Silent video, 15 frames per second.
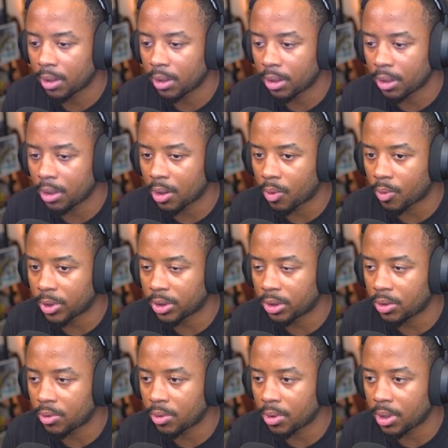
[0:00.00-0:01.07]
you know, once
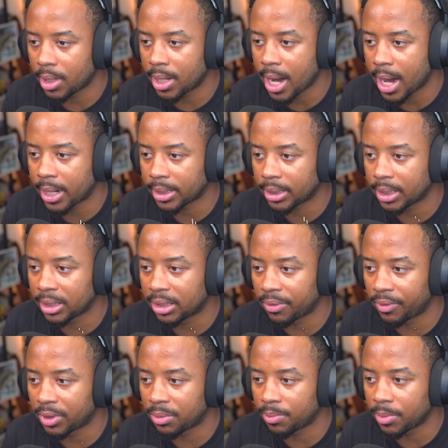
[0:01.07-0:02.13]
you got a sense
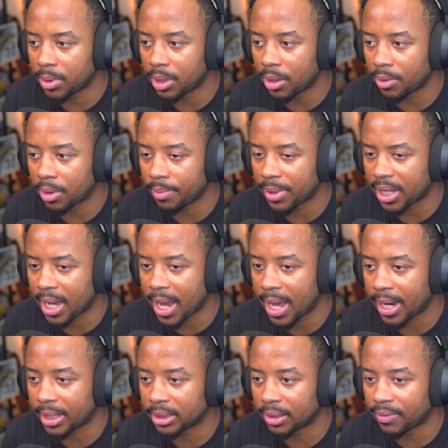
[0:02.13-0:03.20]
of its, you know, the
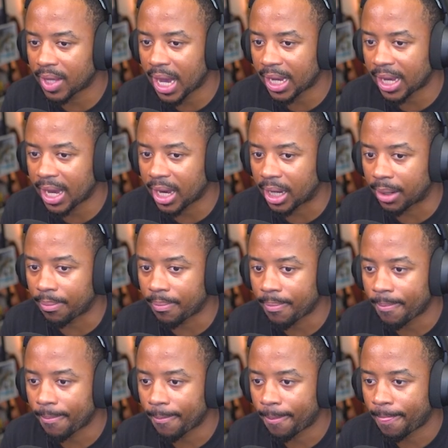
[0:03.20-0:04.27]
mechanics of that game,
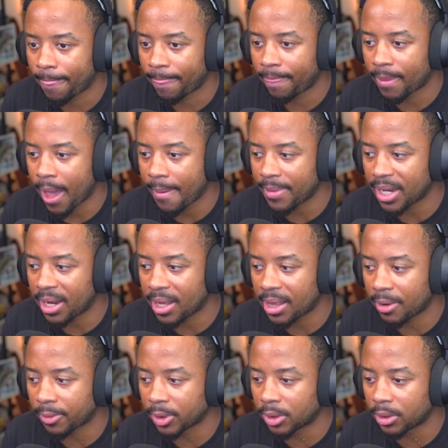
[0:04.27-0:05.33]
I mean,
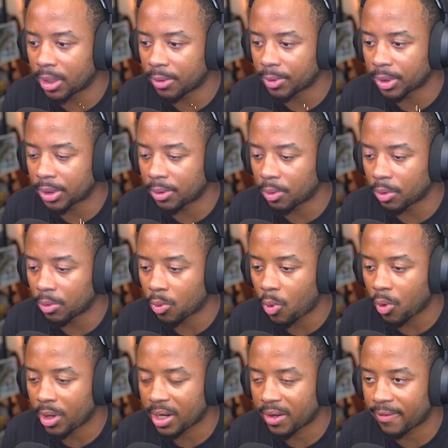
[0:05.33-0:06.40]
there was a
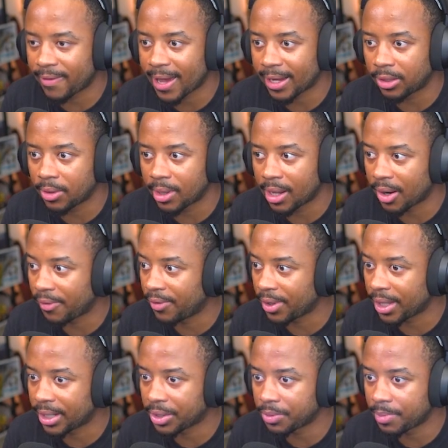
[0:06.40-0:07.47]
rewarding factor that I feel
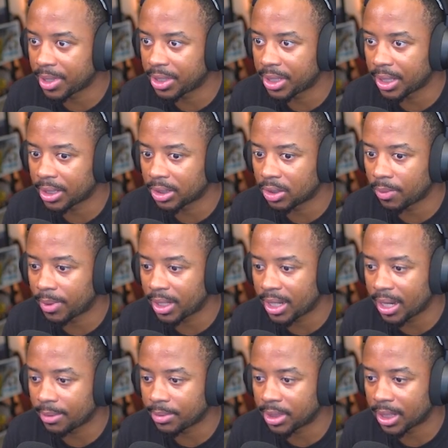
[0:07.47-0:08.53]
like is missing in so many
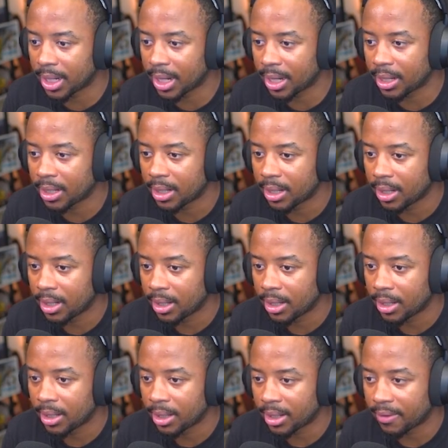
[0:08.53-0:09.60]
games today.
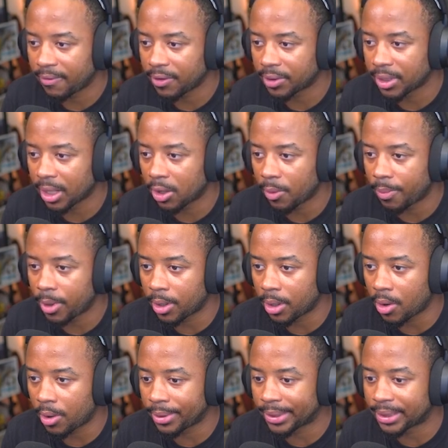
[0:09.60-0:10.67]
Like, it feels like you'll put in
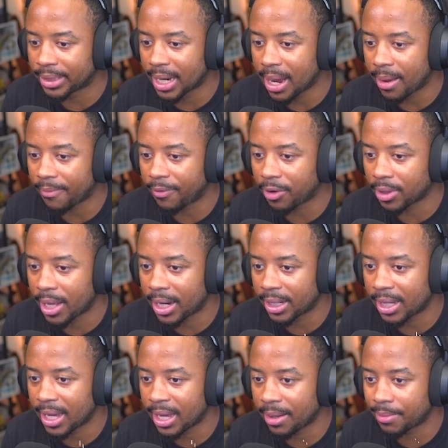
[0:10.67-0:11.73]
all this time for a lot of
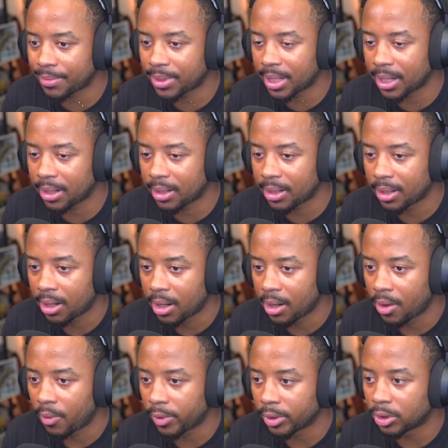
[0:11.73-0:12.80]
games, and
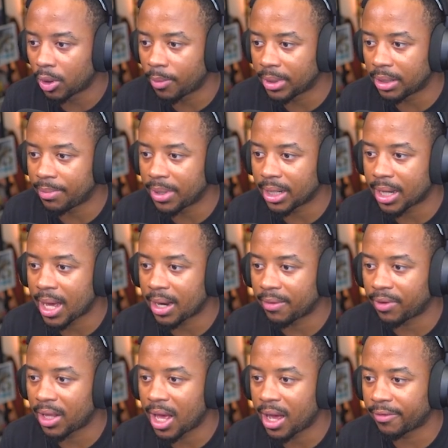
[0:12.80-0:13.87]
with so many being kind
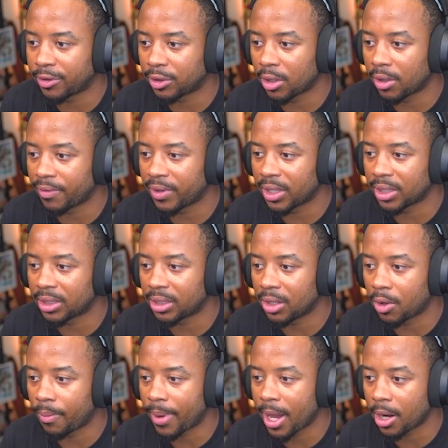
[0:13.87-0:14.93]
of live service, you
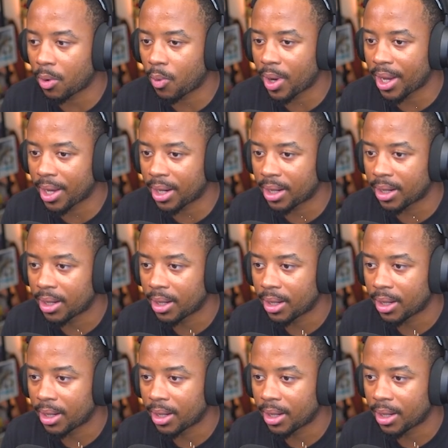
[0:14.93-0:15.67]
know, pay to win,